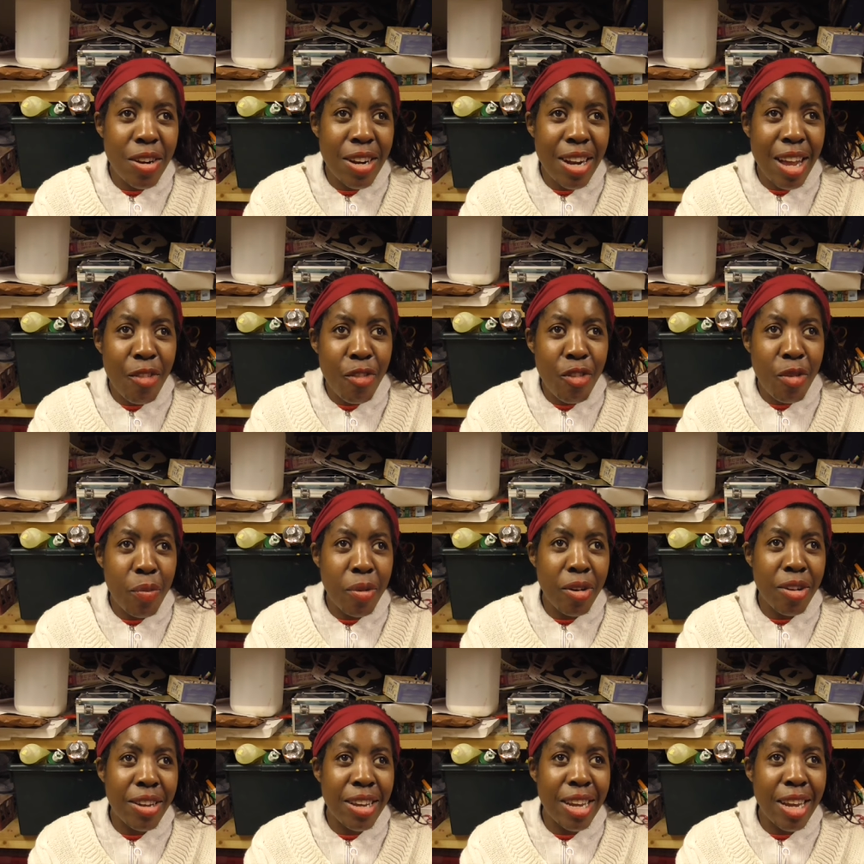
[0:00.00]
morning
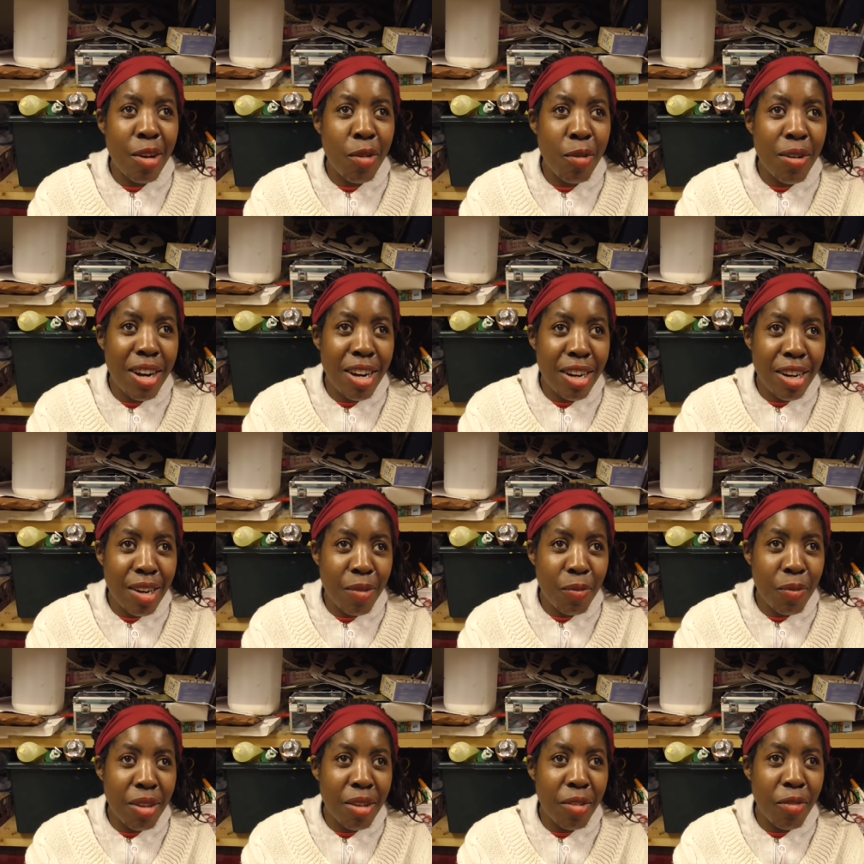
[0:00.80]
everybody,
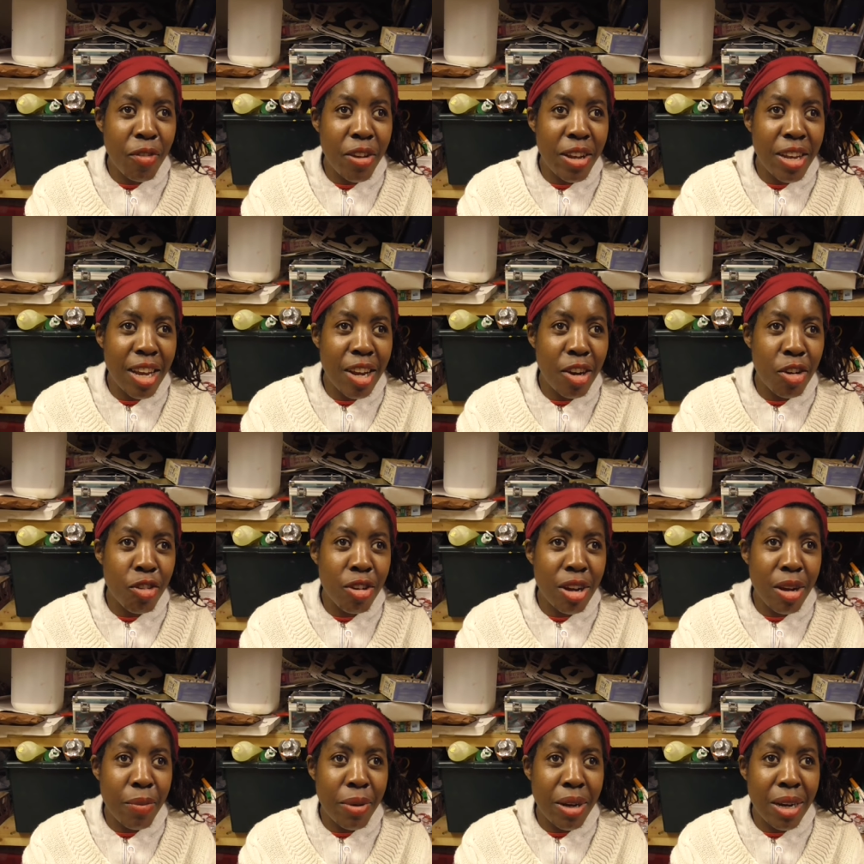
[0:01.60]
welcome to Video
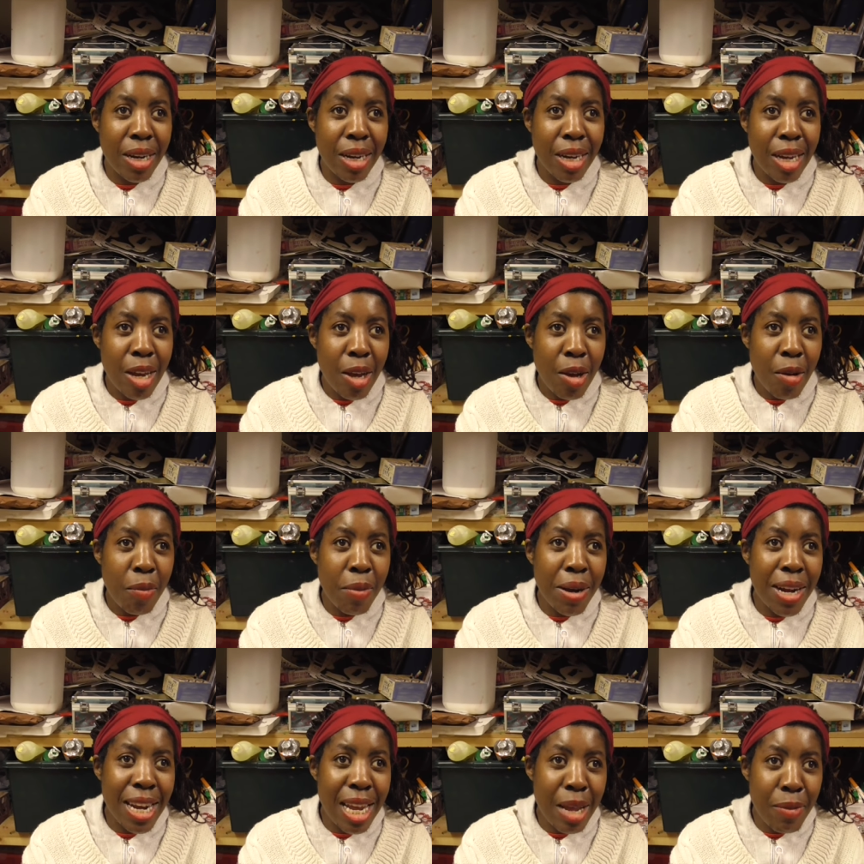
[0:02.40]
Drama.
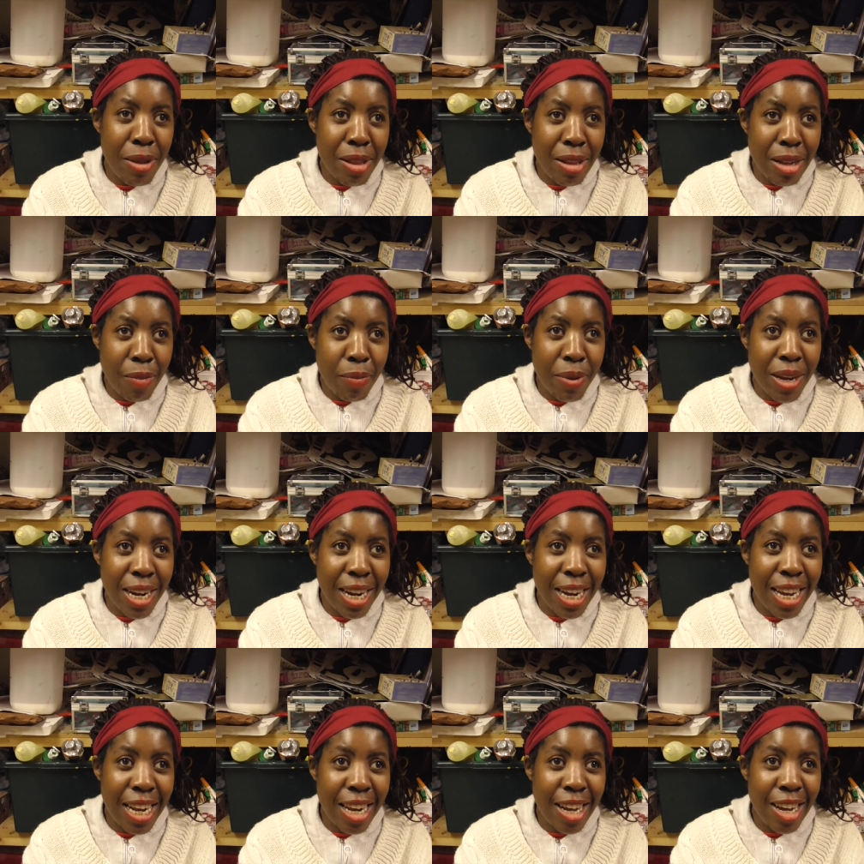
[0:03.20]
My name is
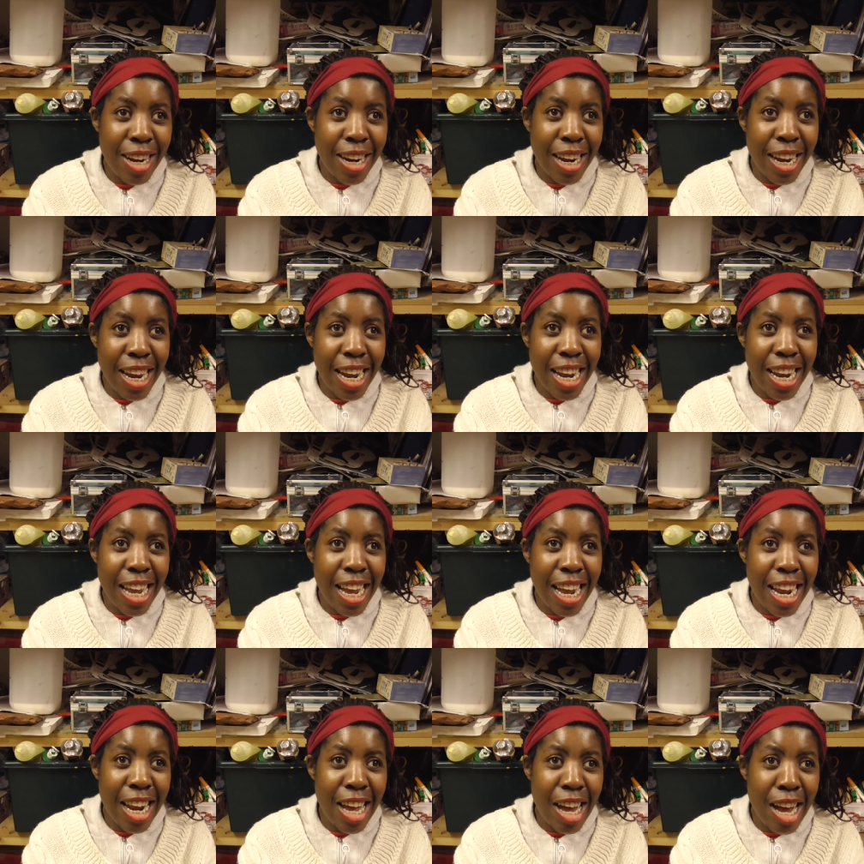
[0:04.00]
Lebeki Larkin
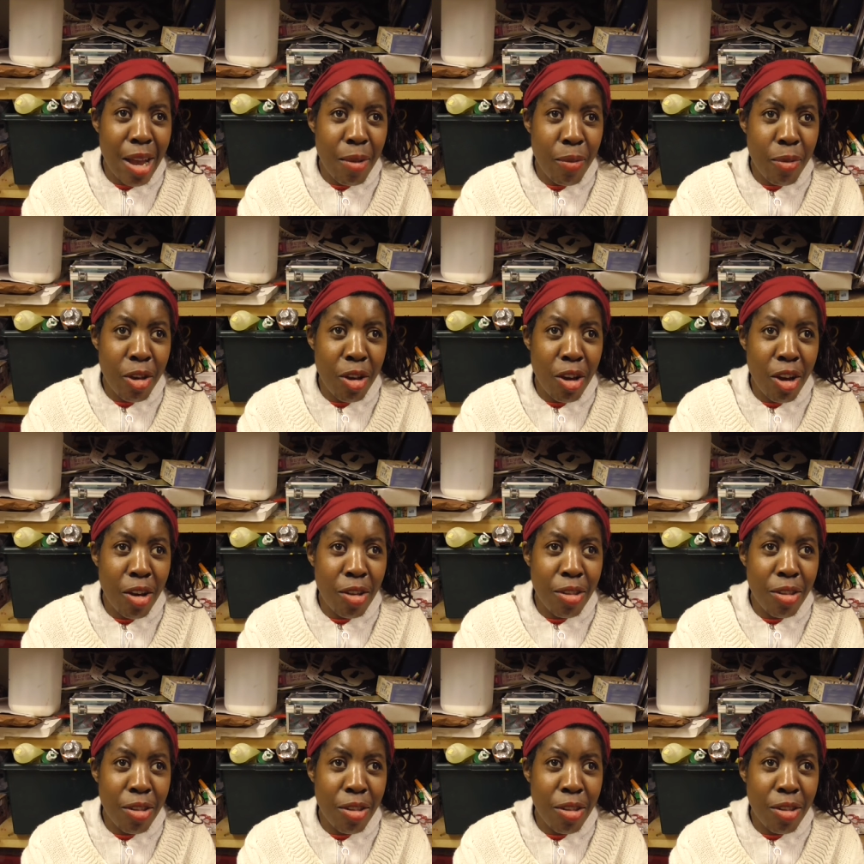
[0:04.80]
and I'm your